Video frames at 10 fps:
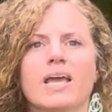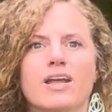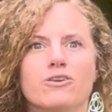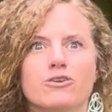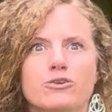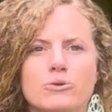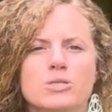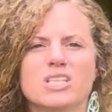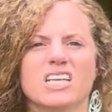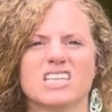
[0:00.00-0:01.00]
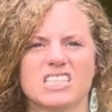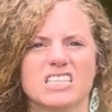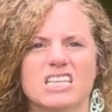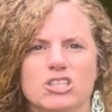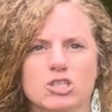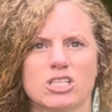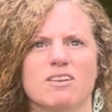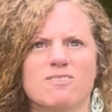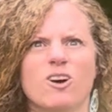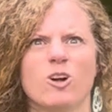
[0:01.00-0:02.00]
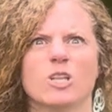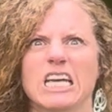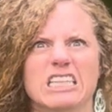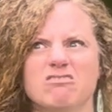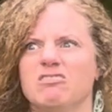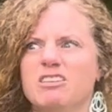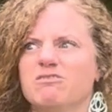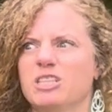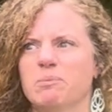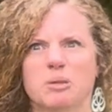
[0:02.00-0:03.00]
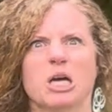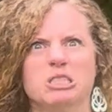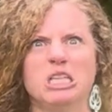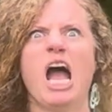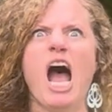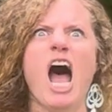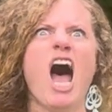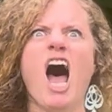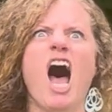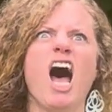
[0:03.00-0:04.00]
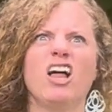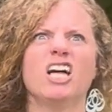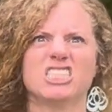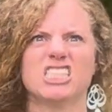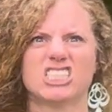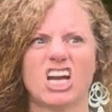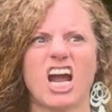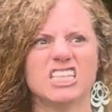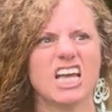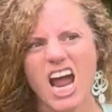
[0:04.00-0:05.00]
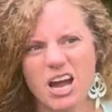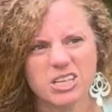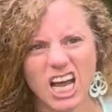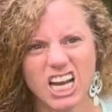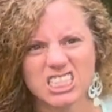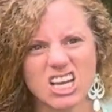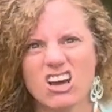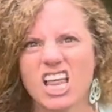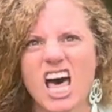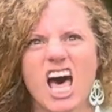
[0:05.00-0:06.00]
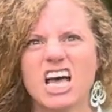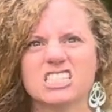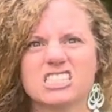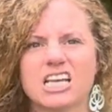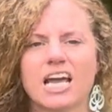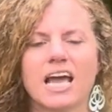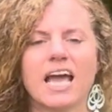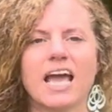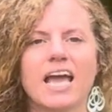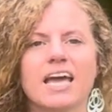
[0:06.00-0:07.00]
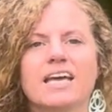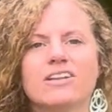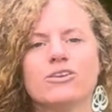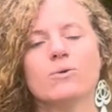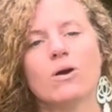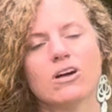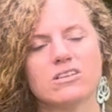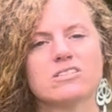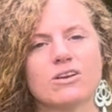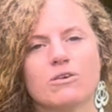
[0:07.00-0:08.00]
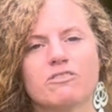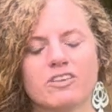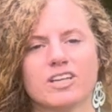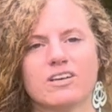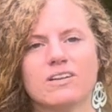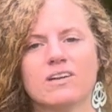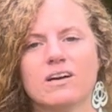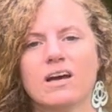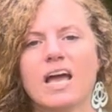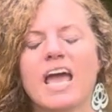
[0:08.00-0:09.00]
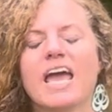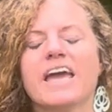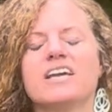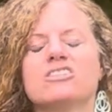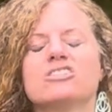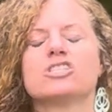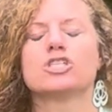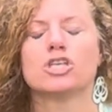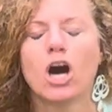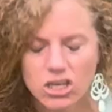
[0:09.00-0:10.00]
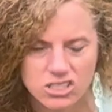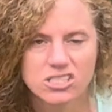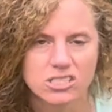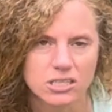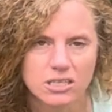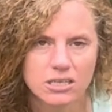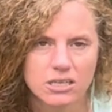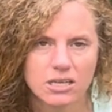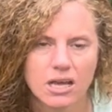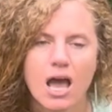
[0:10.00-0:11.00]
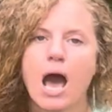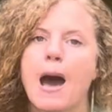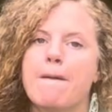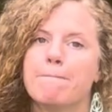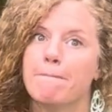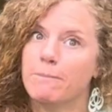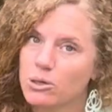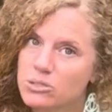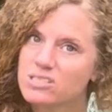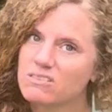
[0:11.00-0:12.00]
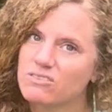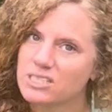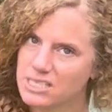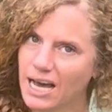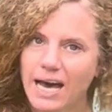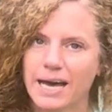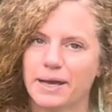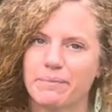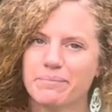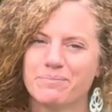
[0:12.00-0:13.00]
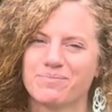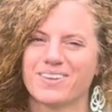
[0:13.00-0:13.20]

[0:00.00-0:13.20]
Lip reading: and you're using it to get yourself all like revved up, like, yeah, this is crazy, I'm gonna do this. And you also feel exhausted most of the time,